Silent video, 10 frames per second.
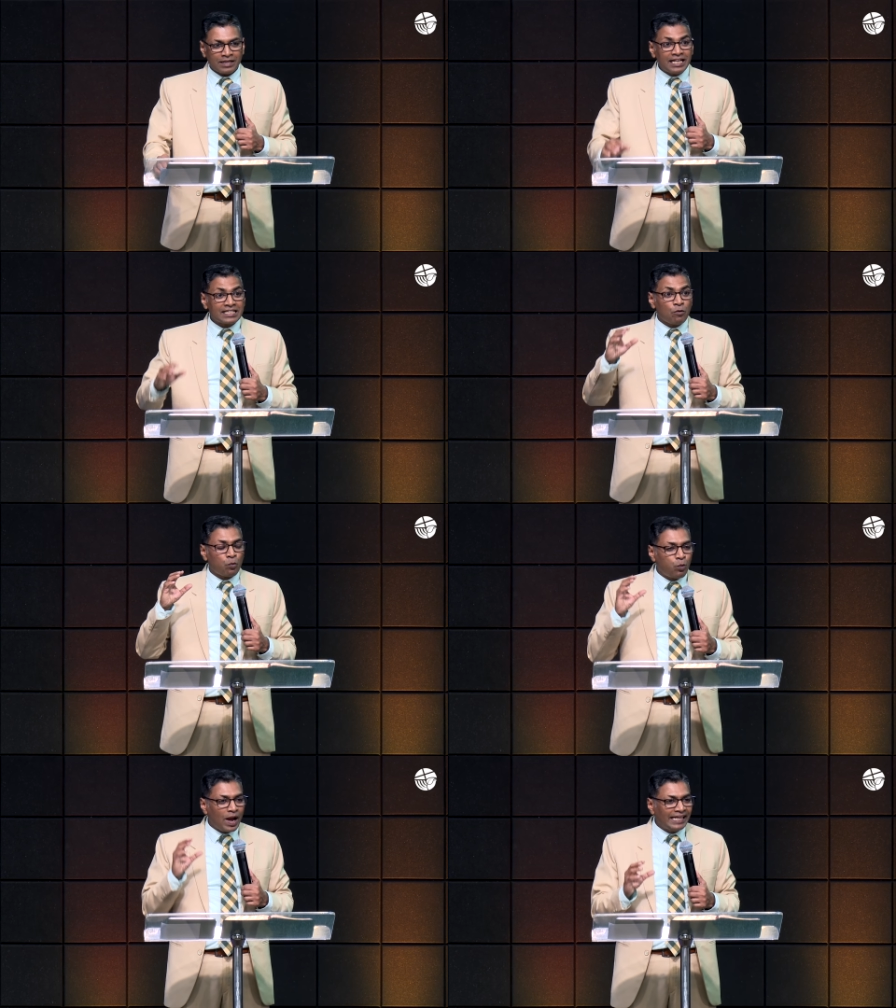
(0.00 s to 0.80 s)
It is a
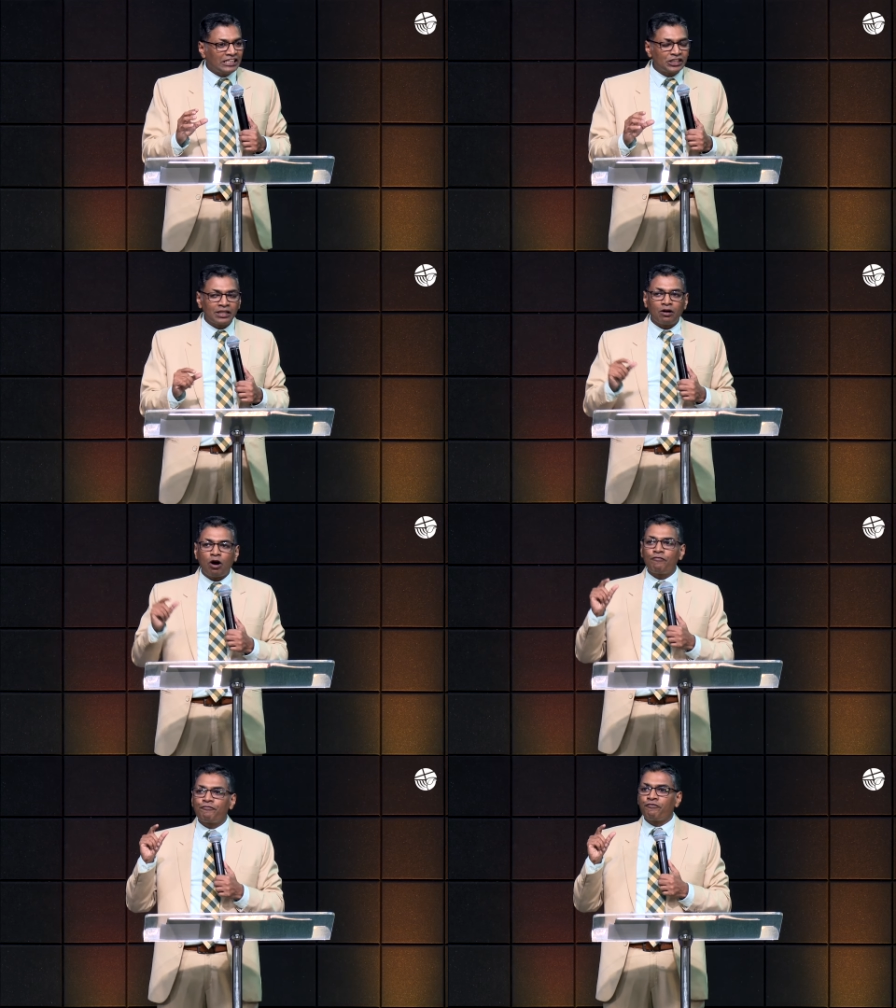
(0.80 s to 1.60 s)
venture
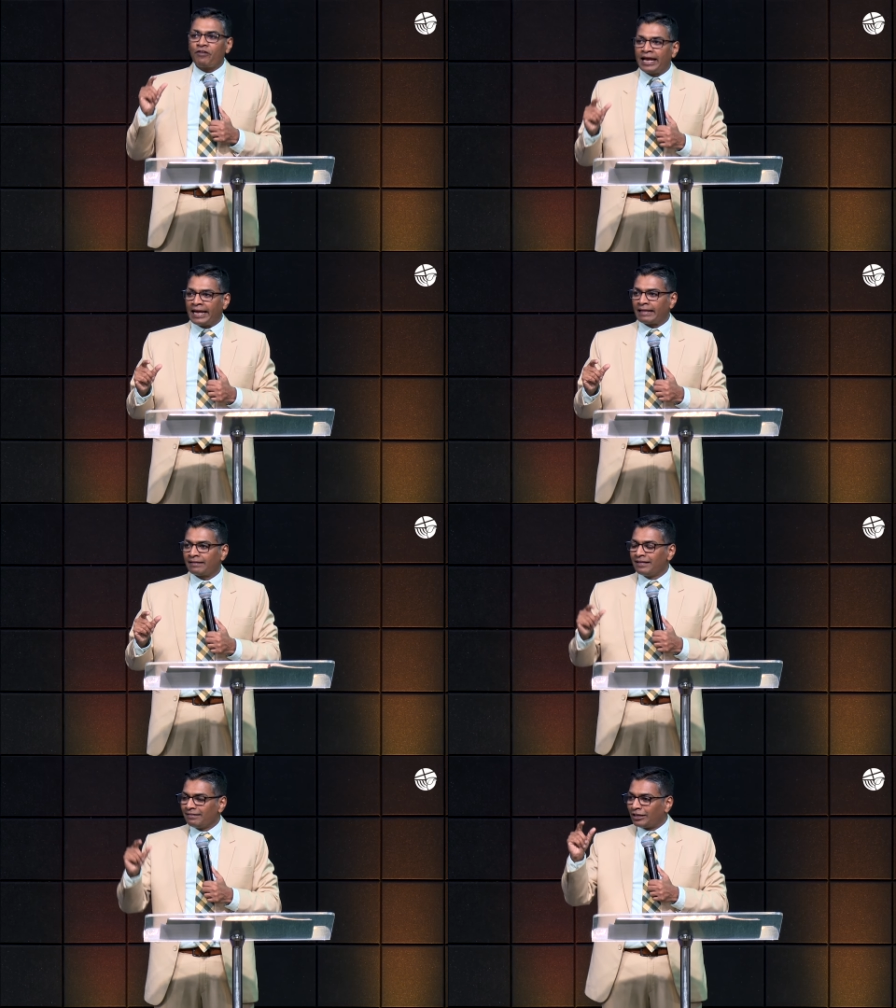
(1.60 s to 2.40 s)
of faith
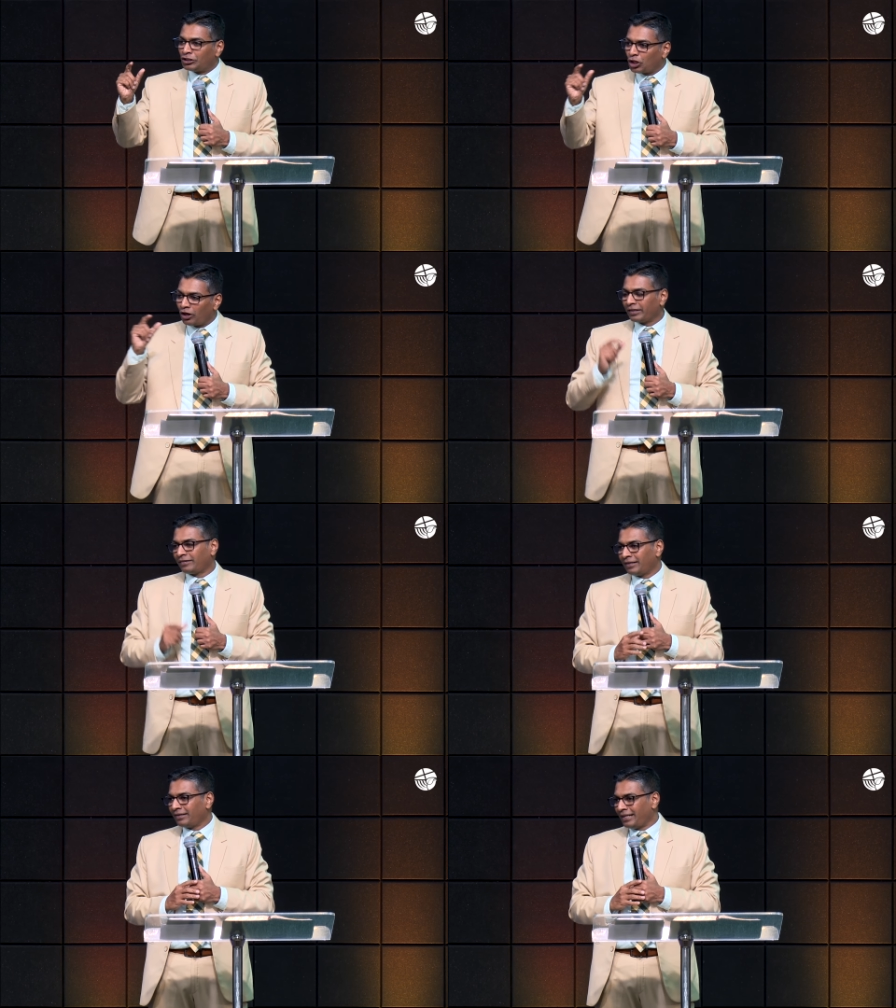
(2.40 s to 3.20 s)
that
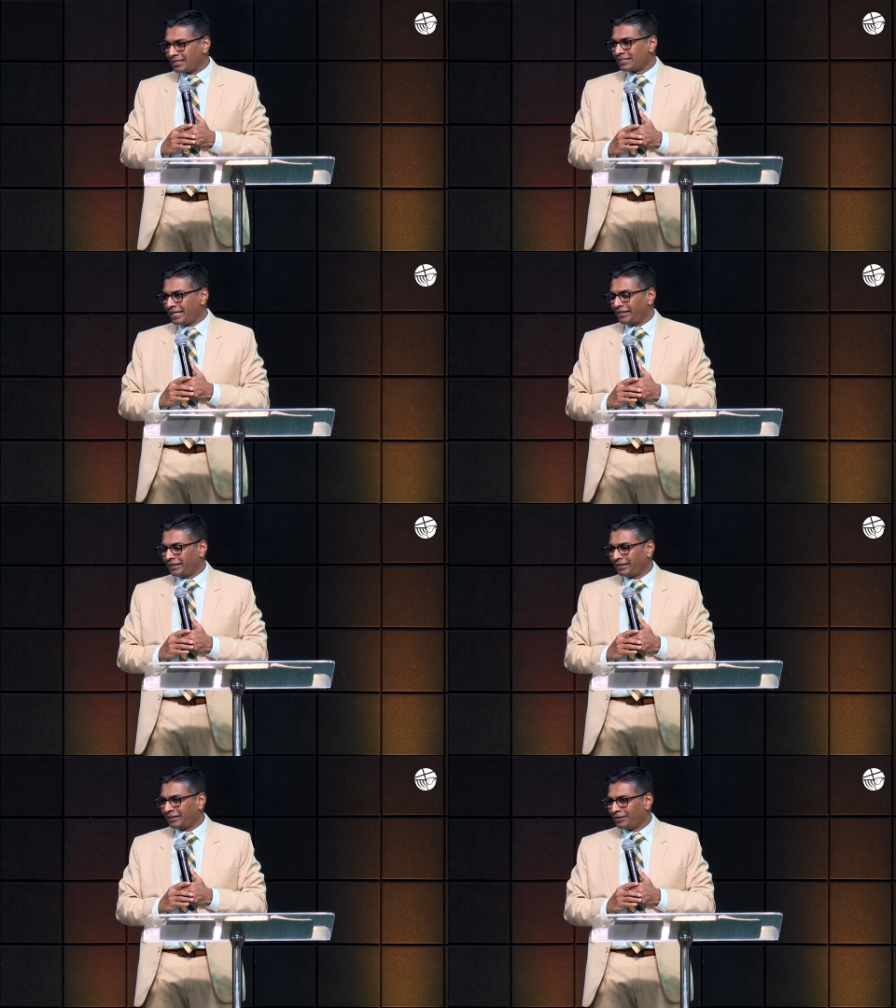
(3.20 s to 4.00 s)
Jonathan is taking.